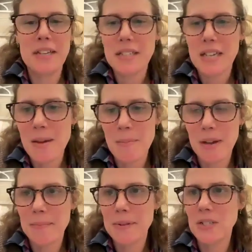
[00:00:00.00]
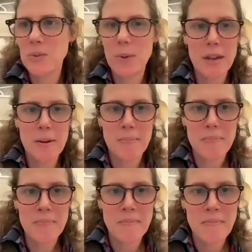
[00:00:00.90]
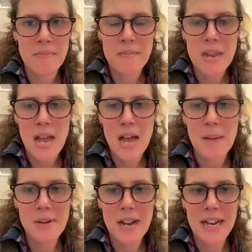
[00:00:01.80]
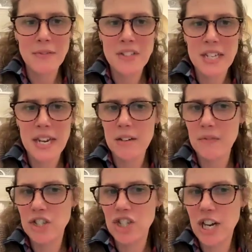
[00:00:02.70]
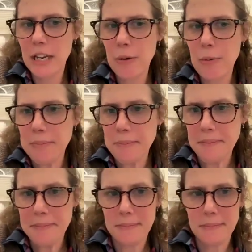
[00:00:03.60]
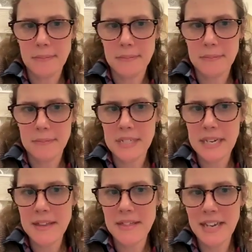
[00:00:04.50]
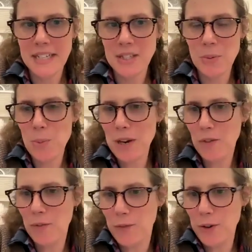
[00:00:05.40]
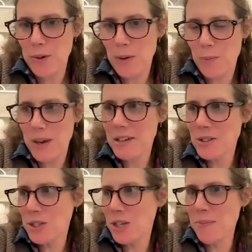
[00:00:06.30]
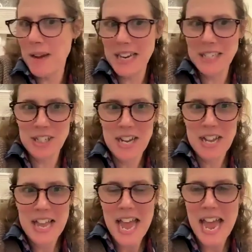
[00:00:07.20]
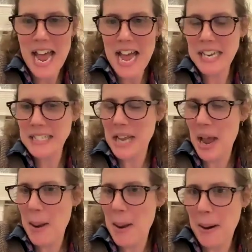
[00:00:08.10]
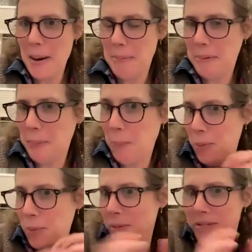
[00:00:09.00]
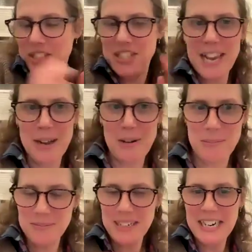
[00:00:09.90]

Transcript: This came up this week. I'm kind of scared of Jello. Like, I think it's a weird food. It wiggles too much, and I'm like, woo, Jello.